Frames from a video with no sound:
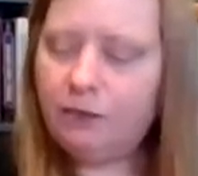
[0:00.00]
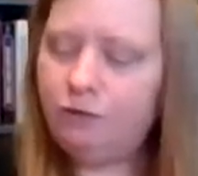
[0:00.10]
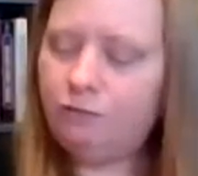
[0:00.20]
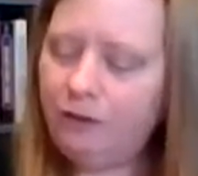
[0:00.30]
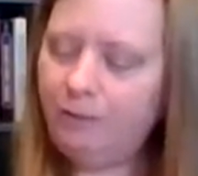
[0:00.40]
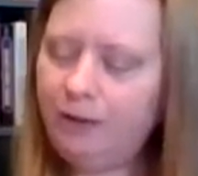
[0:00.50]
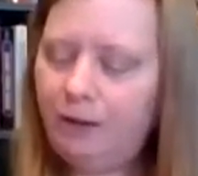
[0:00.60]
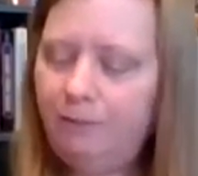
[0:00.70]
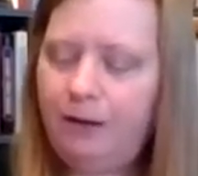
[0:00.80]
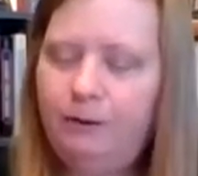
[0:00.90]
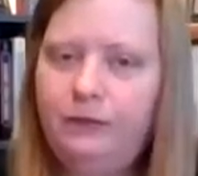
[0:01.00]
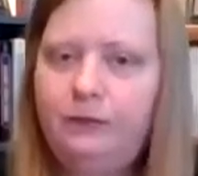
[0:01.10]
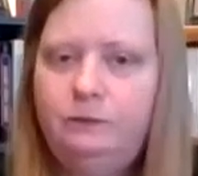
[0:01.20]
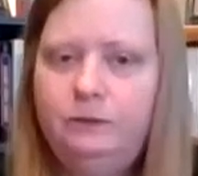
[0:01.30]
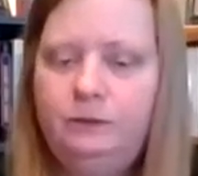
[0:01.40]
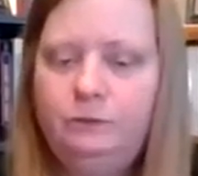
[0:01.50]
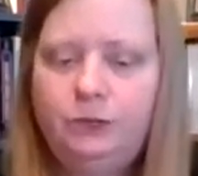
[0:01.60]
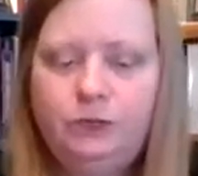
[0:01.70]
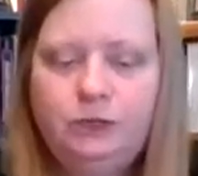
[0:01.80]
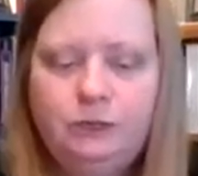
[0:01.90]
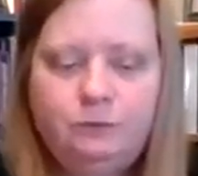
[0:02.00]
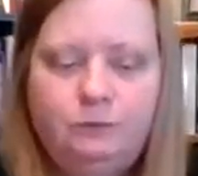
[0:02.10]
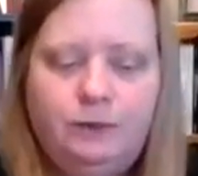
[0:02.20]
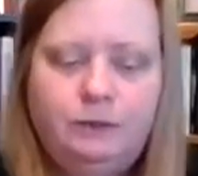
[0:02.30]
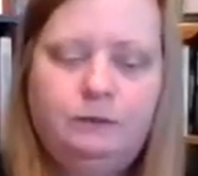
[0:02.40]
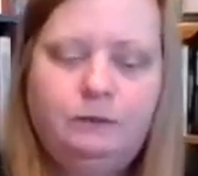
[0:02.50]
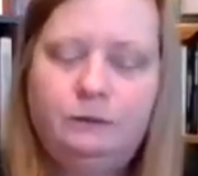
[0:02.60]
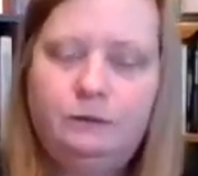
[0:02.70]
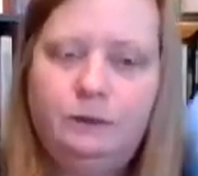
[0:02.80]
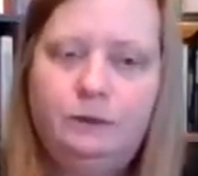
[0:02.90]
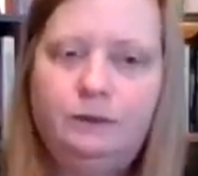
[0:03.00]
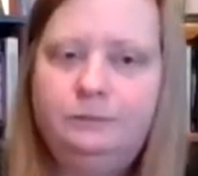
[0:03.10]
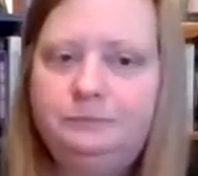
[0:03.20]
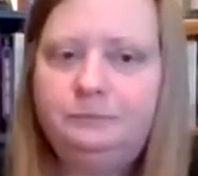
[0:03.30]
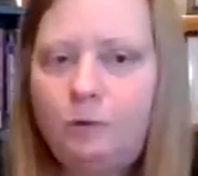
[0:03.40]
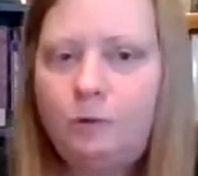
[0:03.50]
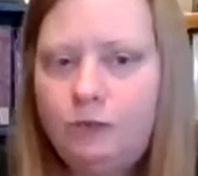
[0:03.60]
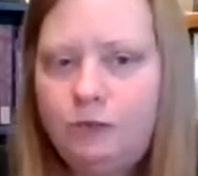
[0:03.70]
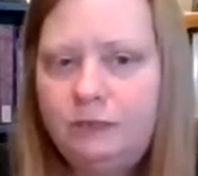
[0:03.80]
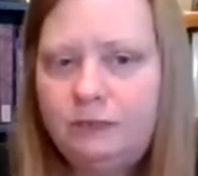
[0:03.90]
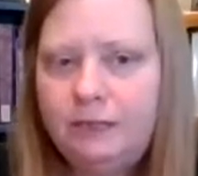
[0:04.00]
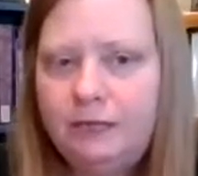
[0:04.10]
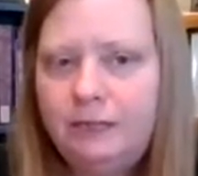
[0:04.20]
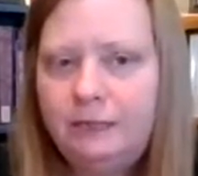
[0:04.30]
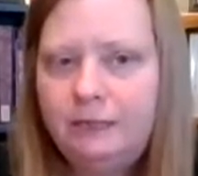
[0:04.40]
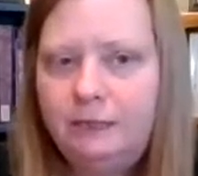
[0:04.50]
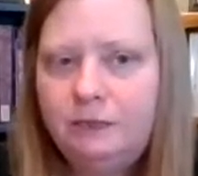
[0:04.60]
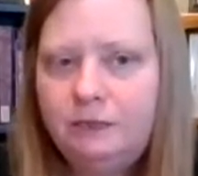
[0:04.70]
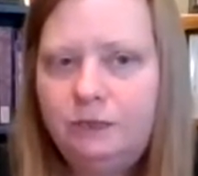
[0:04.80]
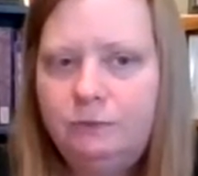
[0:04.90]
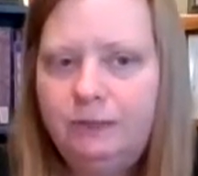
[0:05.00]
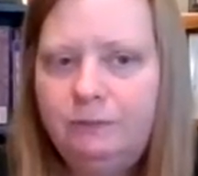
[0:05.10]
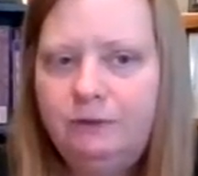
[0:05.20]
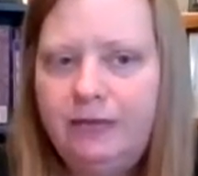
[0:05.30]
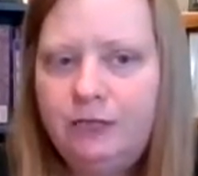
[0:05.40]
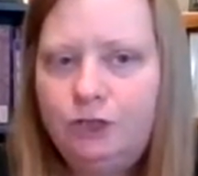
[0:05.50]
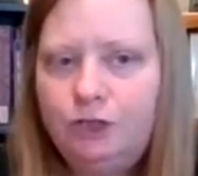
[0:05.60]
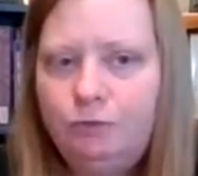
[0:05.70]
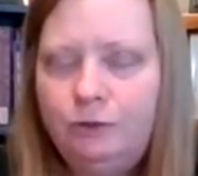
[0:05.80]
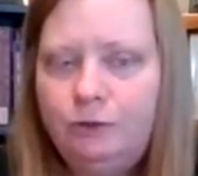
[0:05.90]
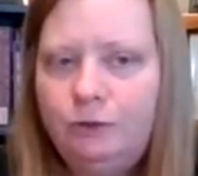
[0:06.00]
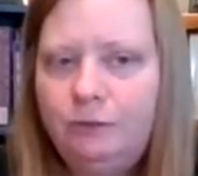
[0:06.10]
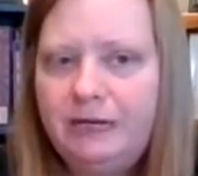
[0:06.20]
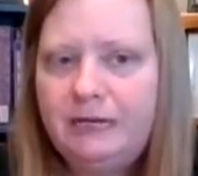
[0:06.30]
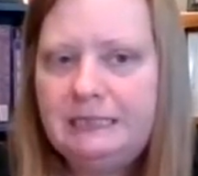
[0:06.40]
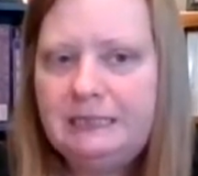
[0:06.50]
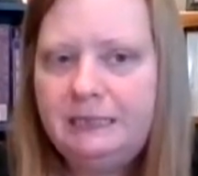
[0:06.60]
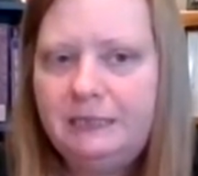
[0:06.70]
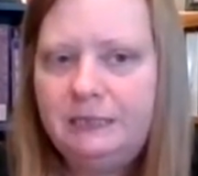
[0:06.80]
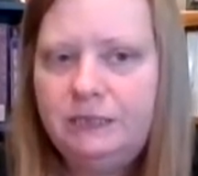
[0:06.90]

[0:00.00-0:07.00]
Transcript: dreaming about it, which is what what this guy is doing with that Jupiter and Pisces.